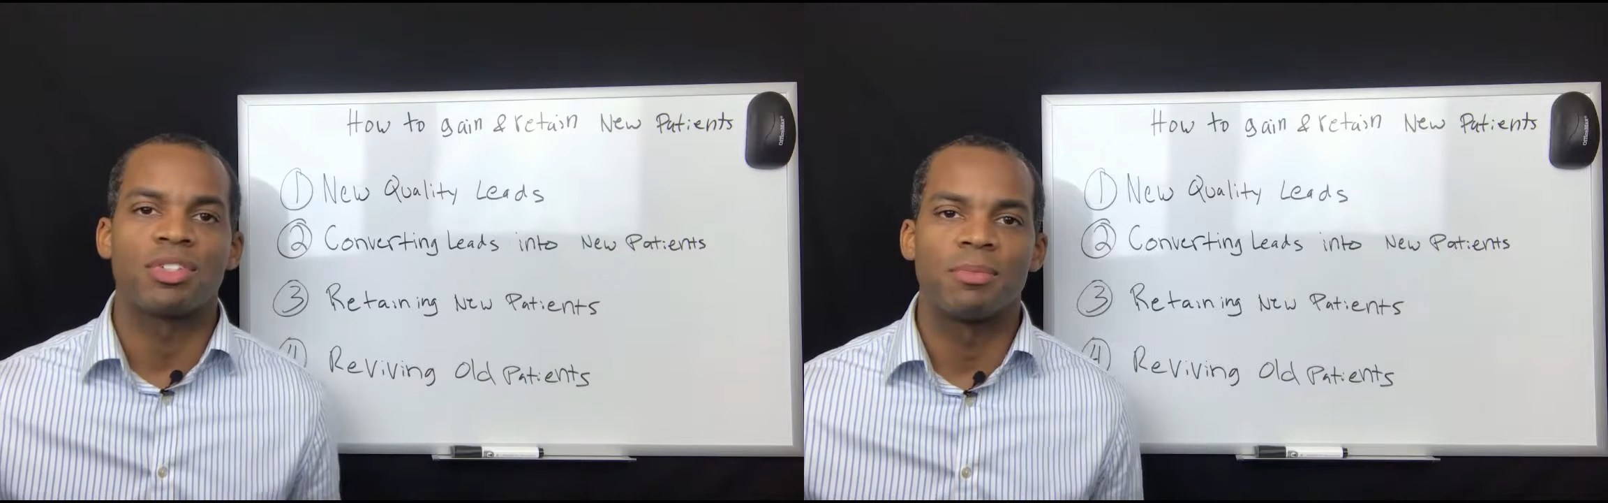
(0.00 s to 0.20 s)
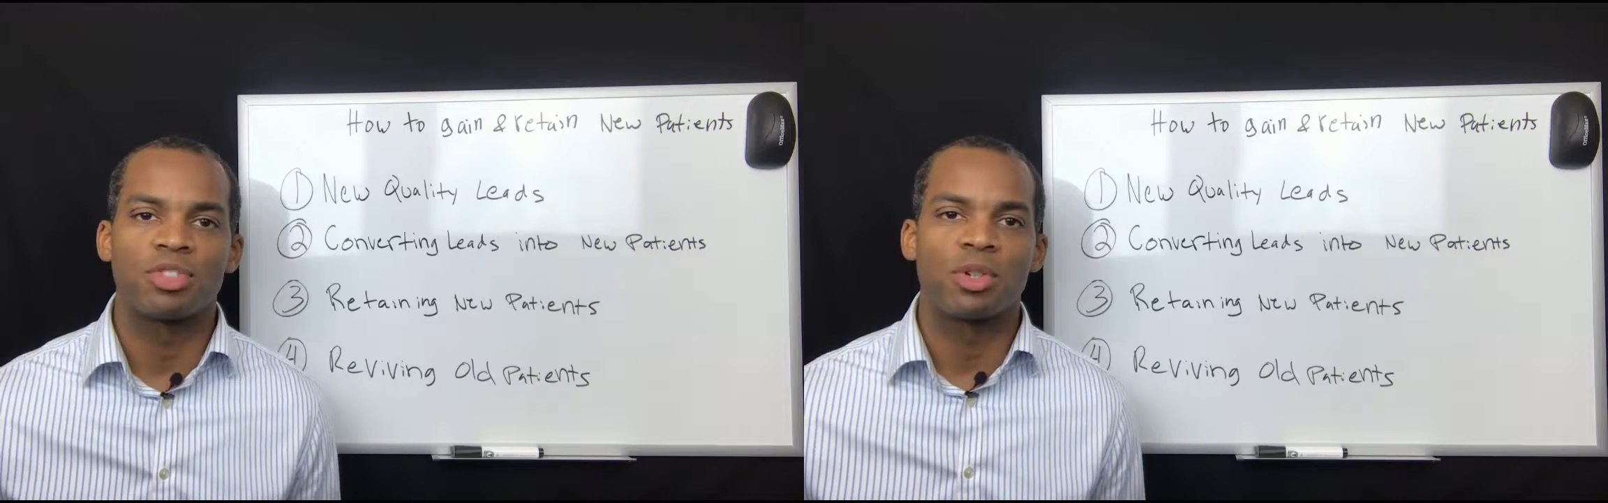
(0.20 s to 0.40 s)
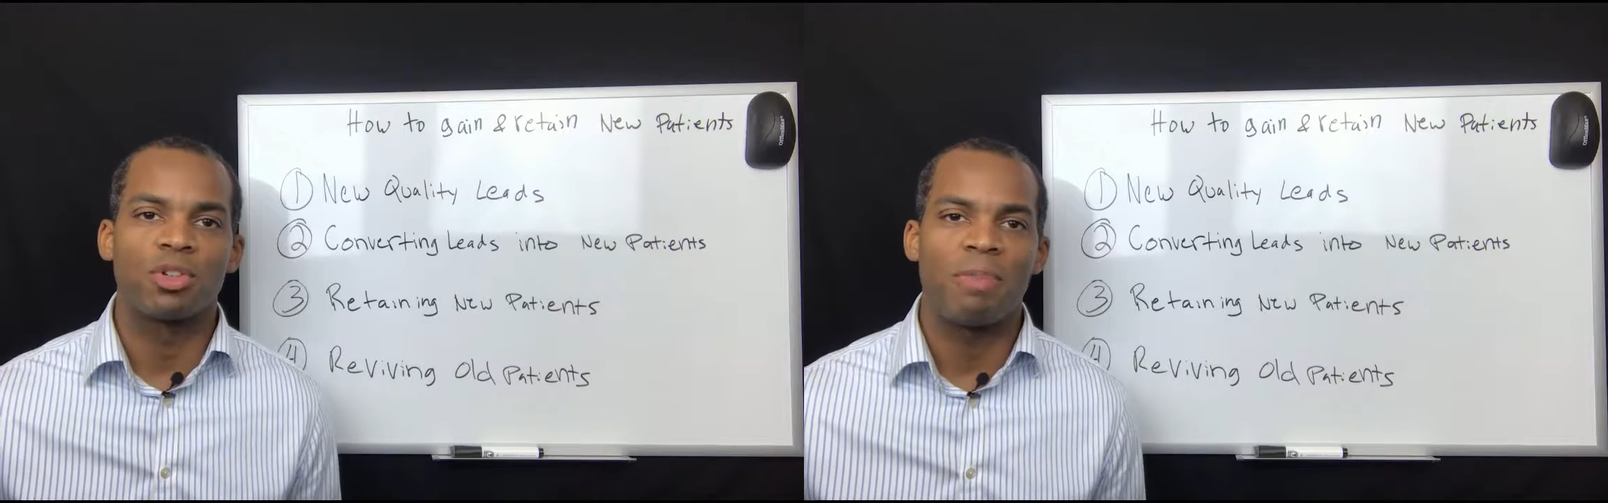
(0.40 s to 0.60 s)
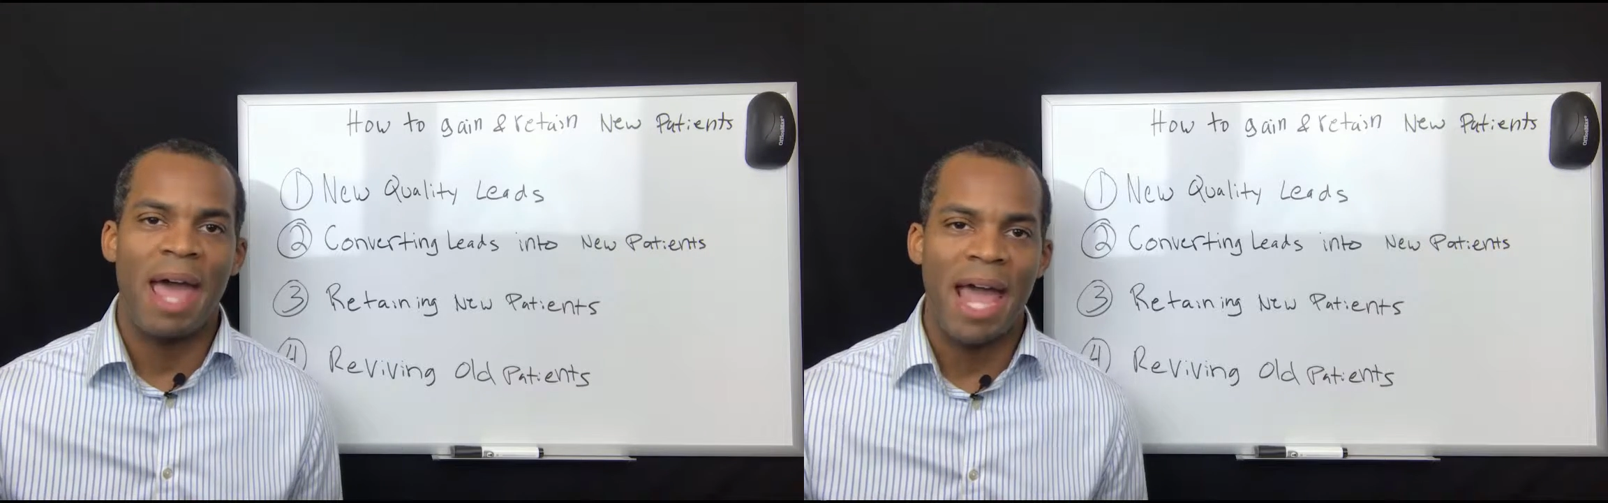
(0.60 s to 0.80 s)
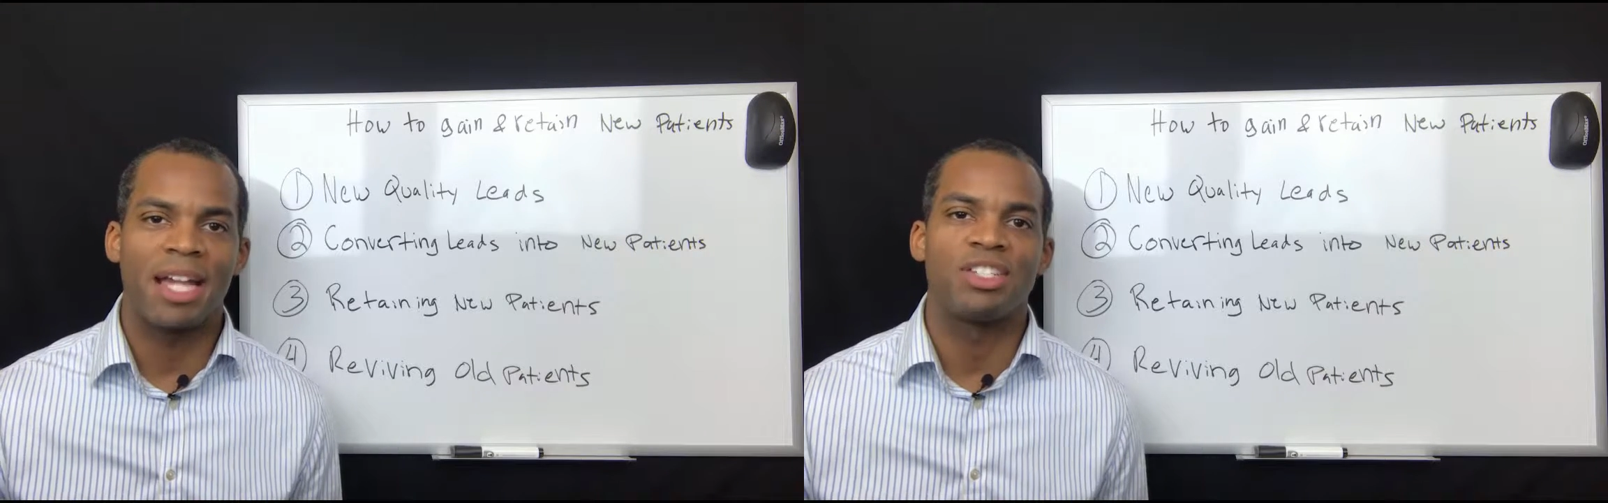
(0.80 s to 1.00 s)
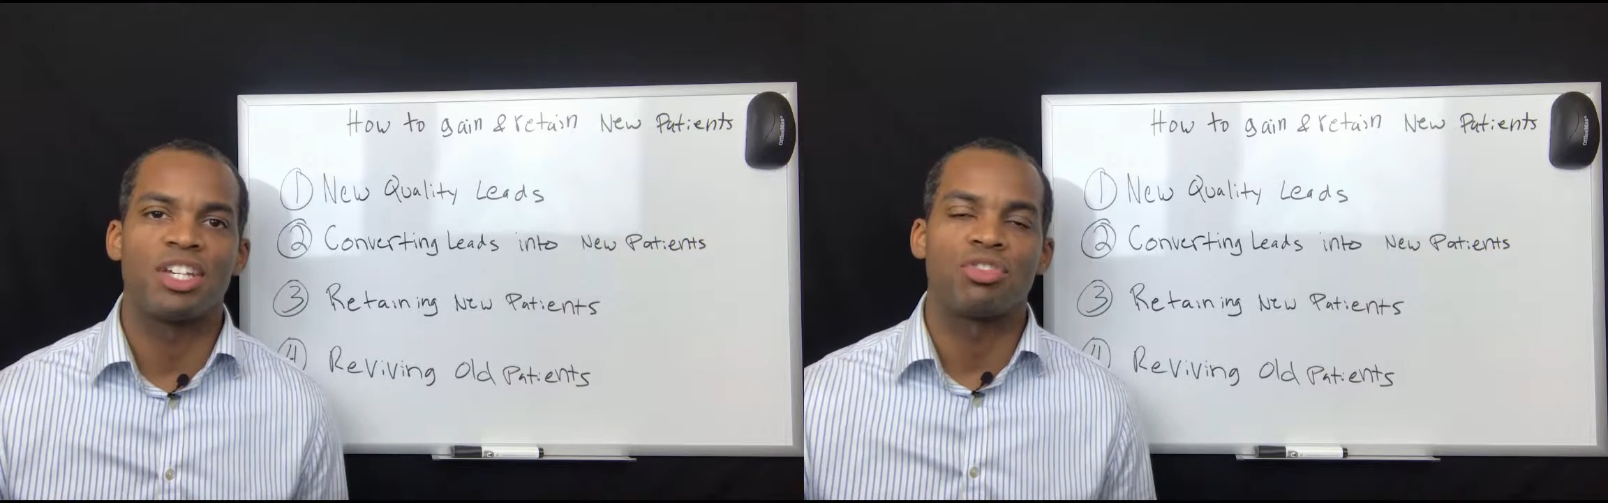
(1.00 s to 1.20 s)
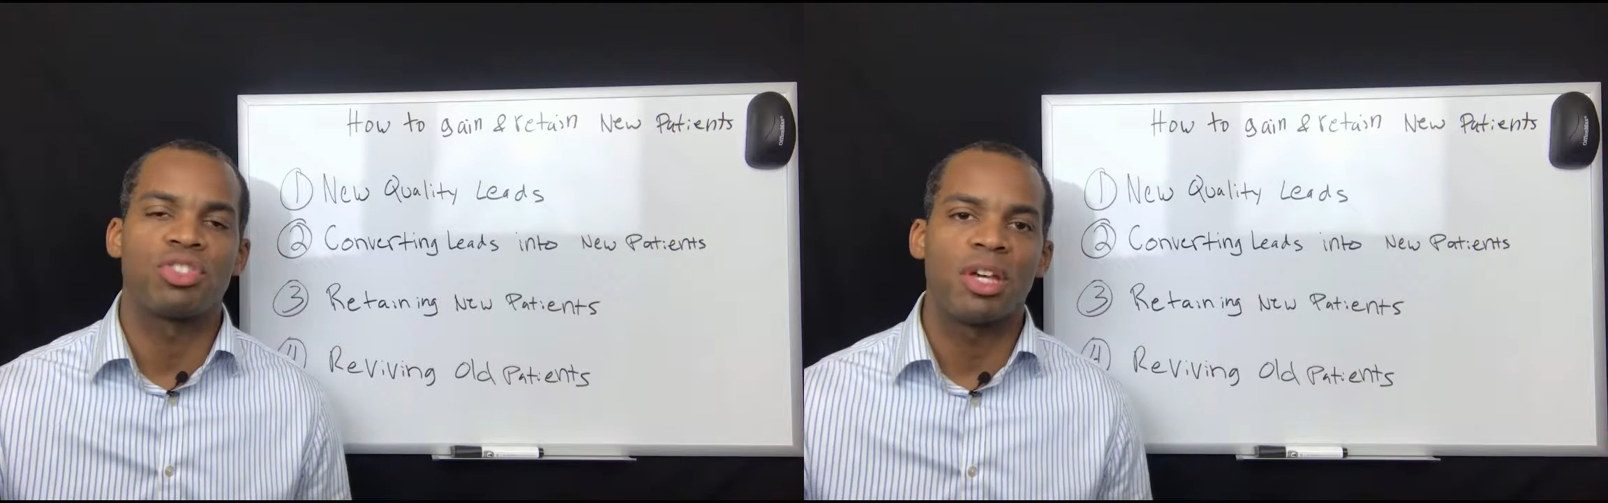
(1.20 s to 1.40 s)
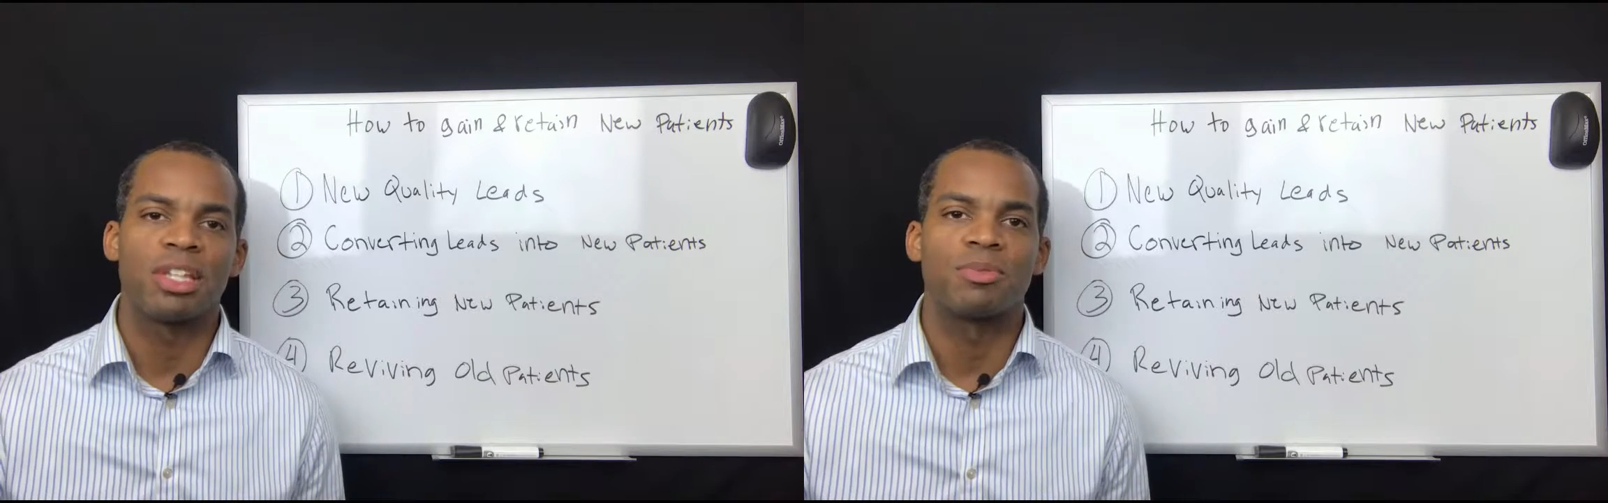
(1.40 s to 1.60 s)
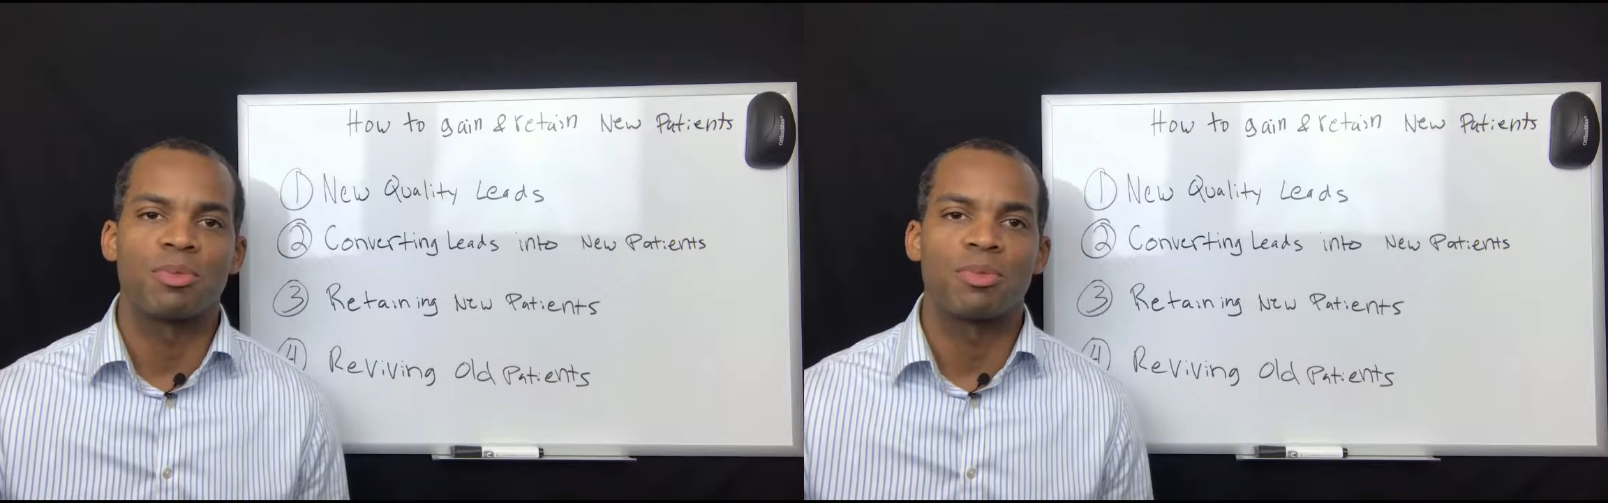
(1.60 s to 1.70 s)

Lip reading: some sort of package that you're selling them,